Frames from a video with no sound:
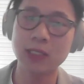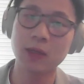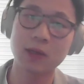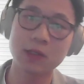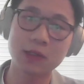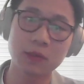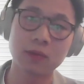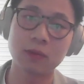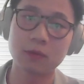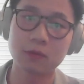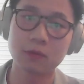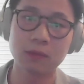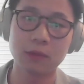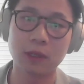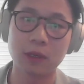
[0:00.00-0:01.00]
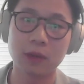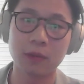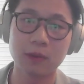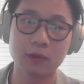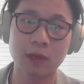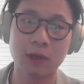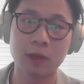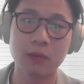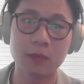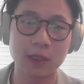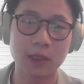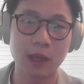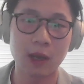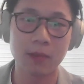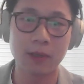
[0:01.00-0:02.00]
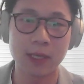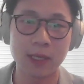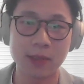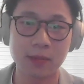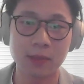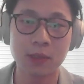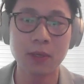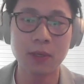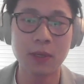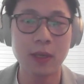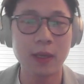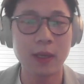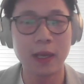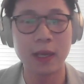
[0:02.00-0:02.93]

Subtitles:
That's also, very big topic as well.